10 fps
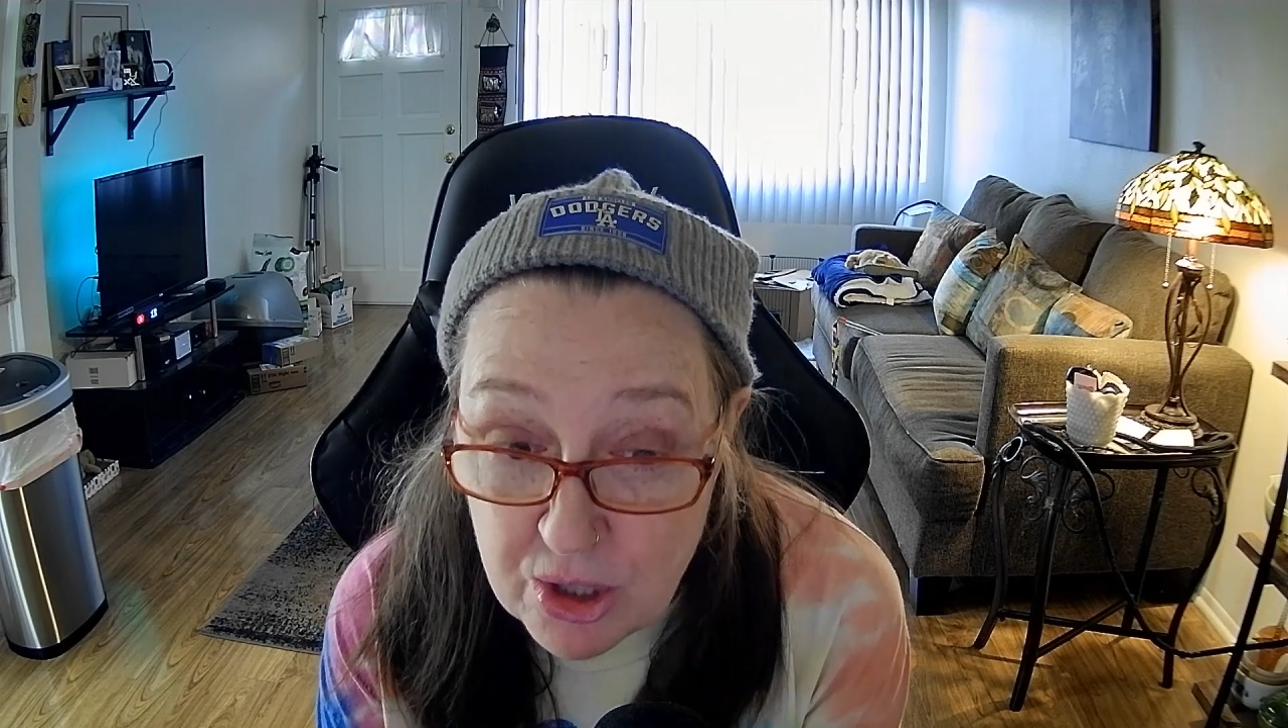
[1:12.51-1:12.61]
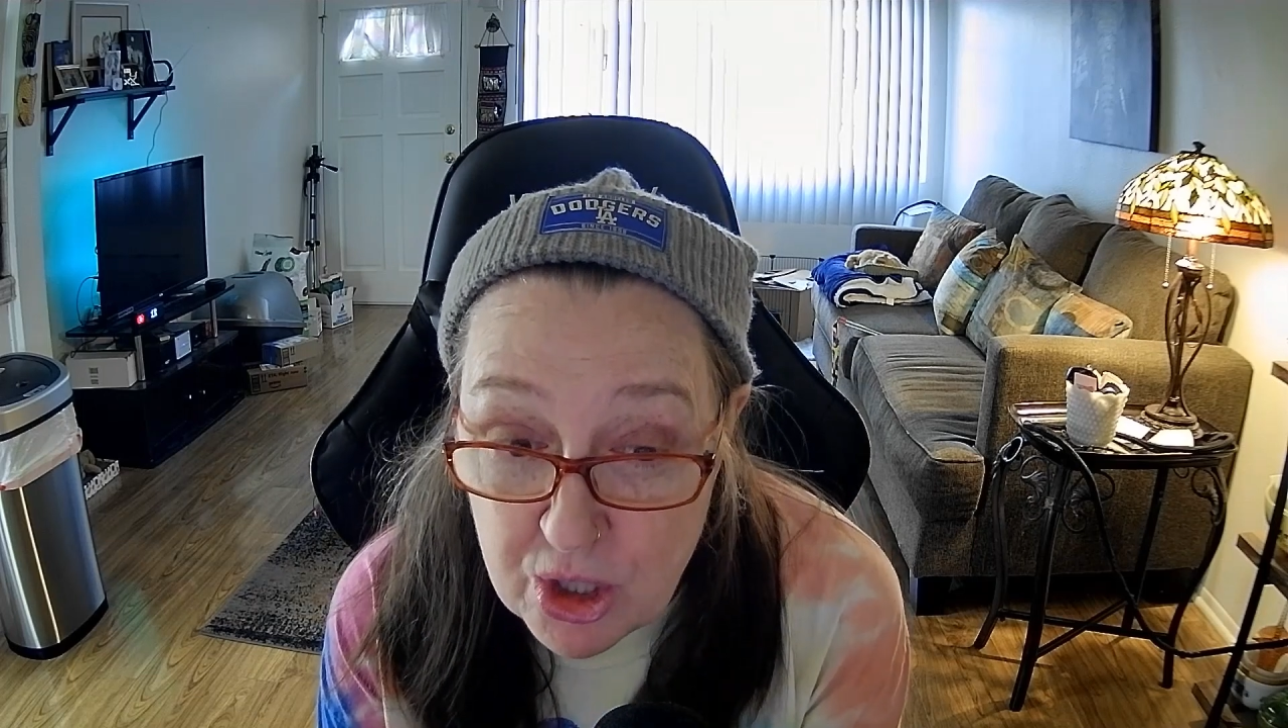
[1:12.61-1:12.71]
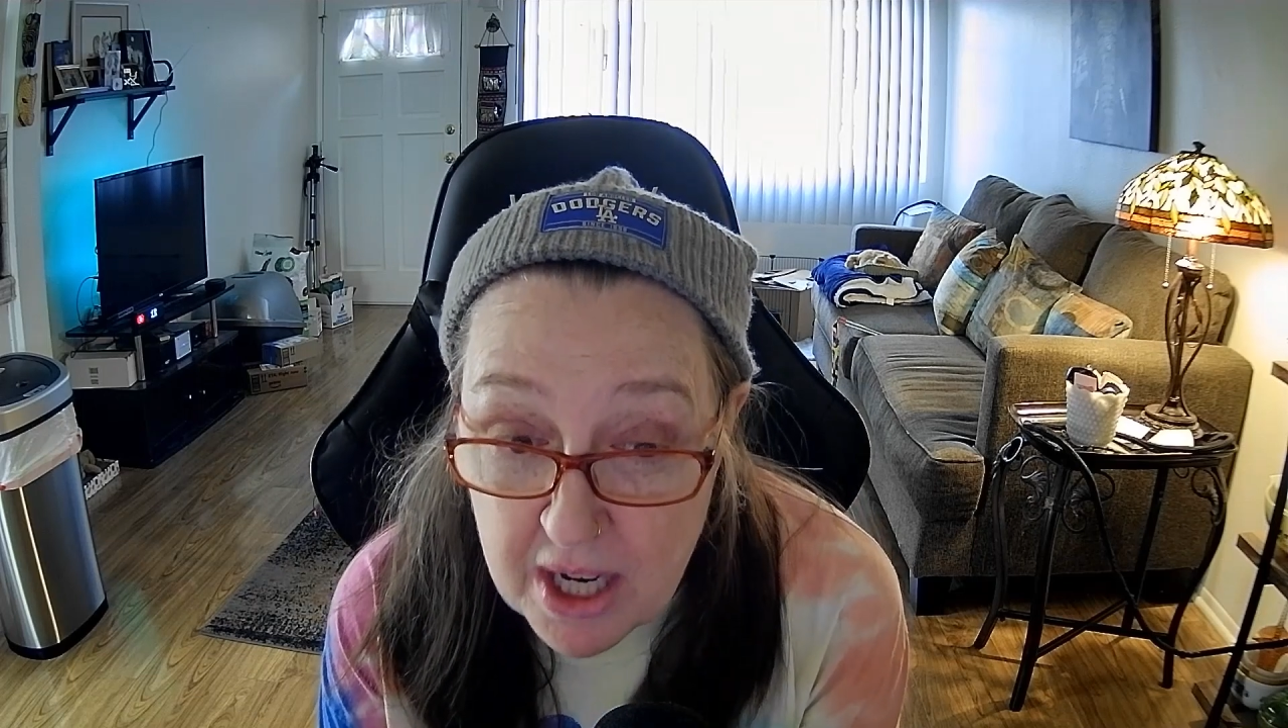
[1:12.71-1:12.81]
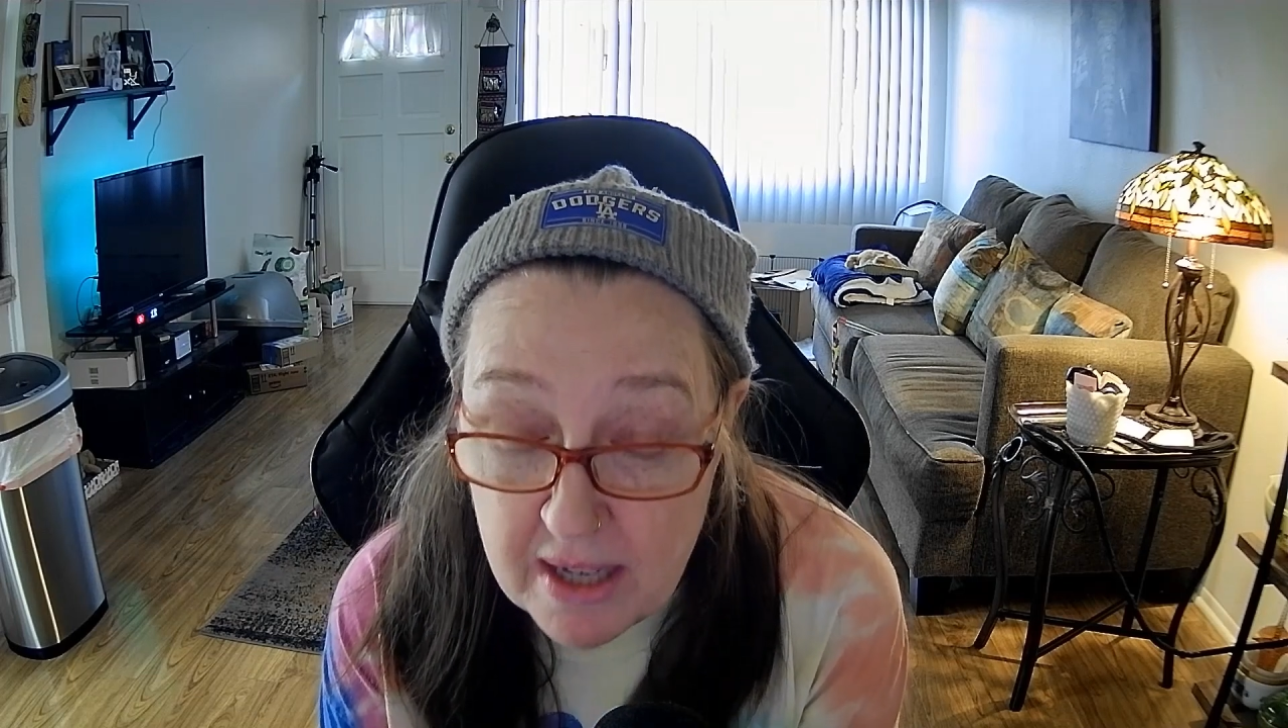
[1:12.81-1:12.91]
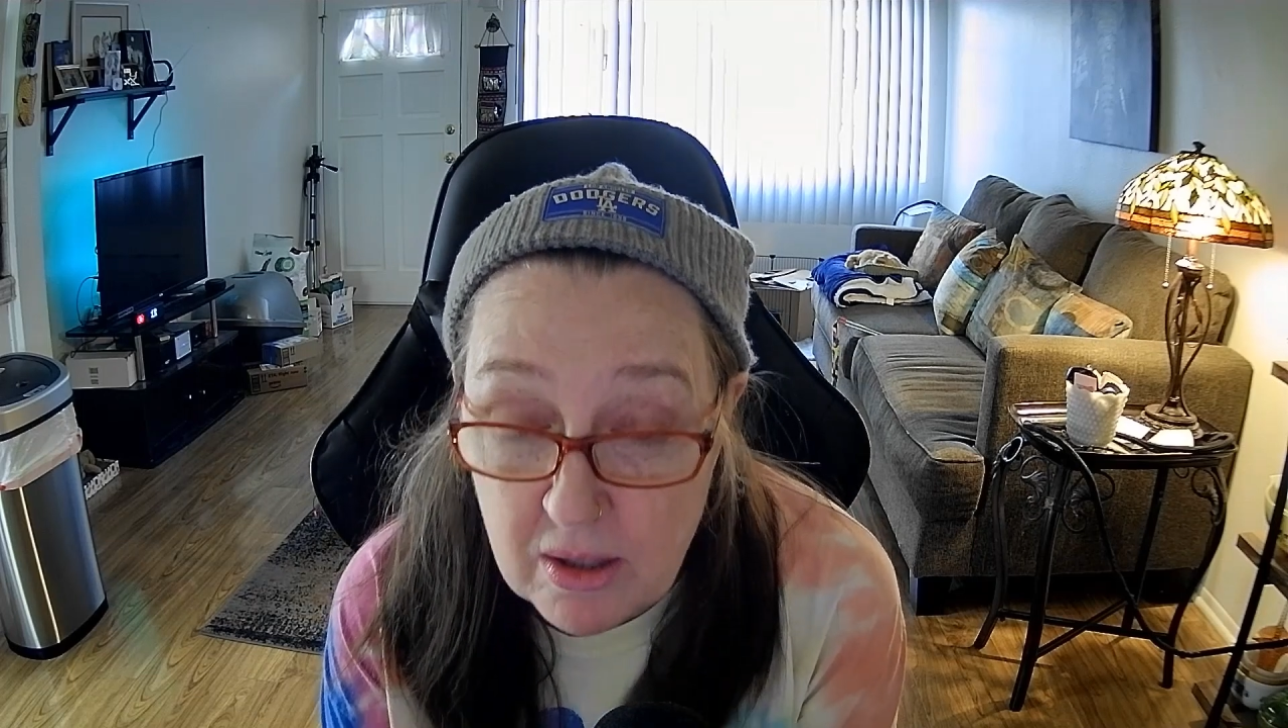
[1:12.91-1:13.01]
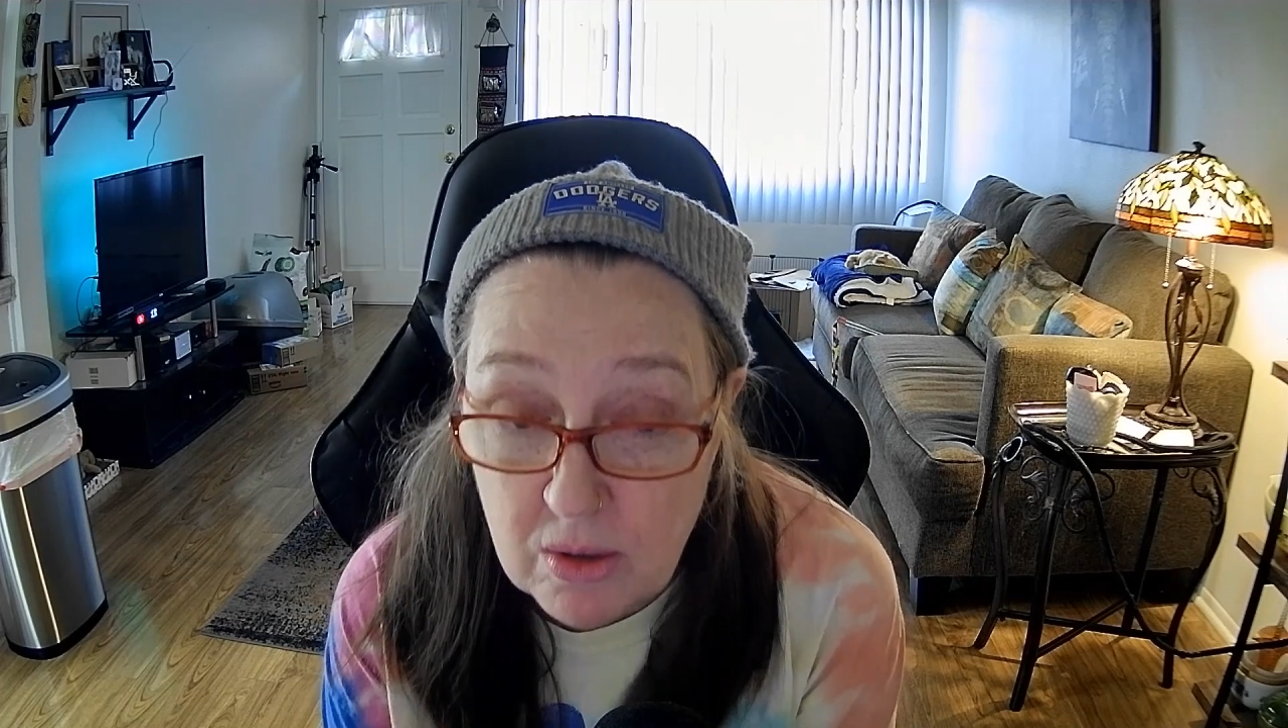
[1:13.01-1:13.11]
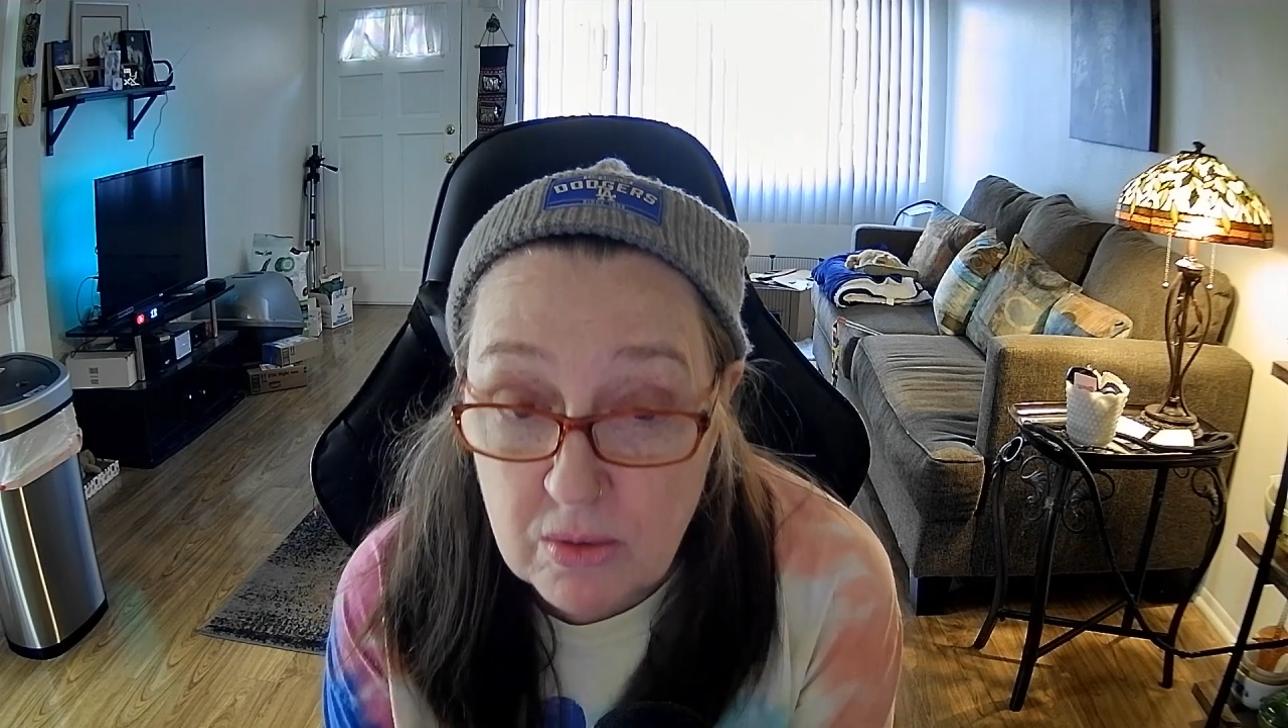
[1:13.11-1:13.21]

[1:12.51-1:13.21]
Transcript: channel,